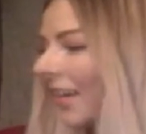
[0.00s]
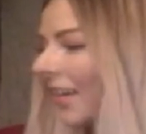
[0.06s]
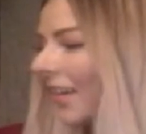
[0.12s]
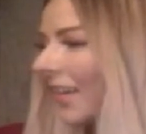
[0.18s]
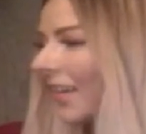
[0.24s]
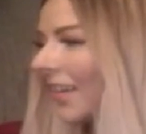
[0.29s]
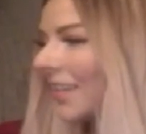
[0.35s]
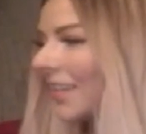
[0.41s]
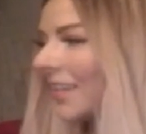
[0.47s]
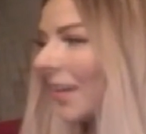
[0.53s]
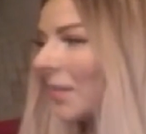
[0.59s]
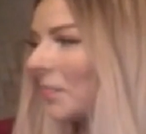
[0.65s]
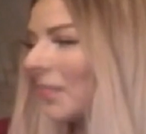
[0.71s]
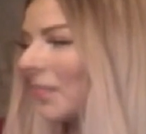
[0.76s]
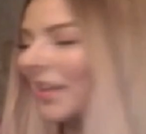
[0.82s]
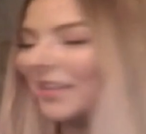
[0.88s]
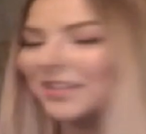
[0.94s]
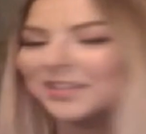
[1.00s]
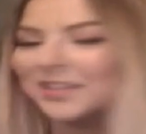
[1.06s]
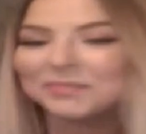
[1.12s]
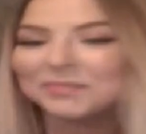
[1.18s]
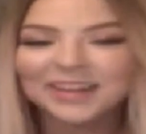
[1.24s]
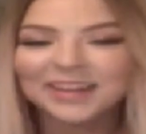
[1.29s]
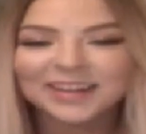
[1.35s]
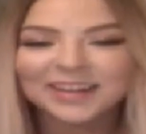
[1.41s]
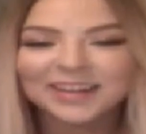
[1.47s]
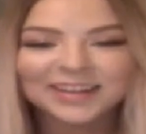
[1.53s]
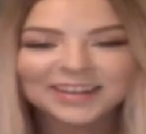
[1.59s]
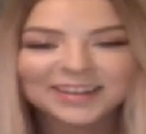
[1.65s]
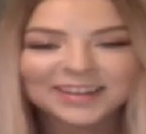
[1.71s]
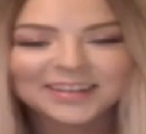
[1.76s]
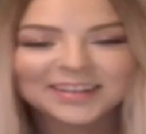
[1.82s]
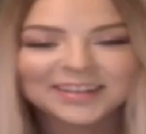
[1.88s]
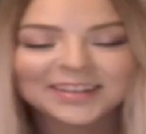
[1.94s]

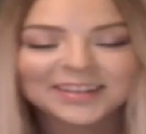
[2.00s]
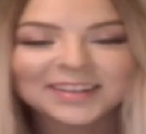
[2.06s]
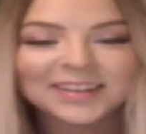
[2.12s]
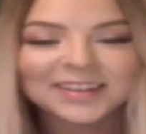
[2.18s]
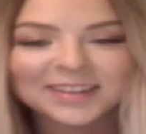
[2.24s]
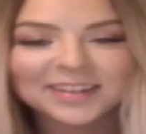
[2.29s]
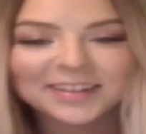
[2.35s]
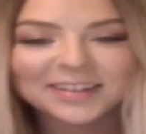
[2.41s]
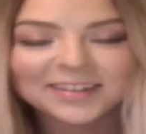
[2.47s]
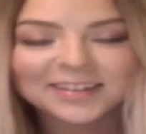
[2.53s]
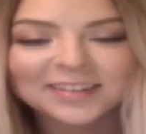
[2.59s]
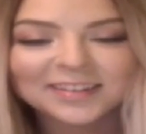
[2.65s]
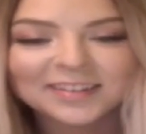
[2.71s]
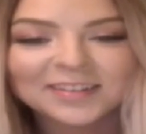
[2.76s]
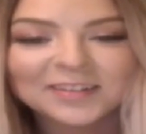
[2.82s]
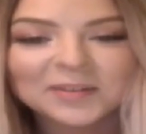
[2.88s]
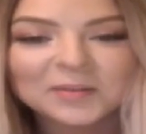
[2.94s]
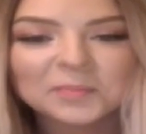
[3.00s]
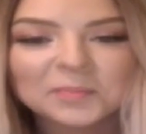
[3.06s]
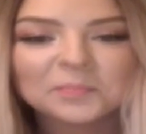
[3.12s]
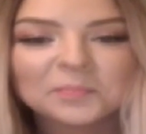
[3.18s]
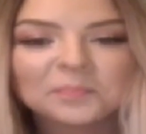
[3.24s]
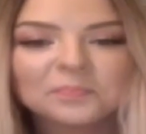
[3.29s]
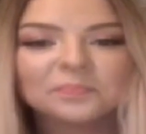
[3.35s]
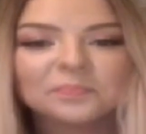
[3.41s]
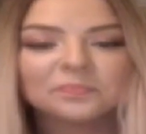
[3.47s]
No words are spoken by the person on screen.